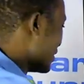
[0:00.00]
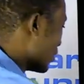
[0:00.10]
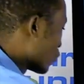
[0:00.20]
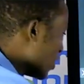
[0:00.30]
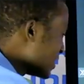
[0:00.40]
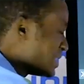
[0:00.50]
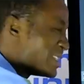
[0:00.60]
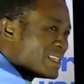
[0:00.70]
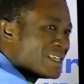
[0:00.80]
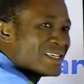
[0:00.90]
The
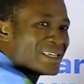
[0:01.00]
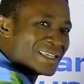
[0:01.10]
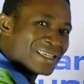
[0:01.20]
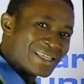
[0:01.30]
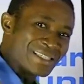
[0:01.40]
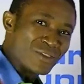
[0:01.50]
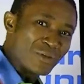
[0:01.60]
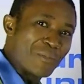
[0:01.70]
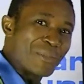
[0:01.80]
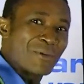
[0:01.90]
quantity is the
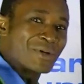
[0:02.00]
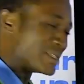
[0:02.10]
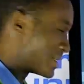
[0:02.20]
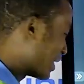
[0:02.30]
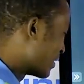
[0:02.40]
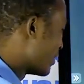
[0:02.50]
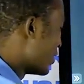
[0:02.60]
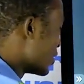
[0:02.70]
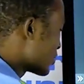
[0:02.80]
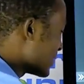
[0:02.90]
number, which is 10.
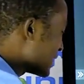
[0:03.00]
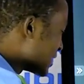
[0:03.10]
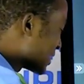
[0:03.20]
So this is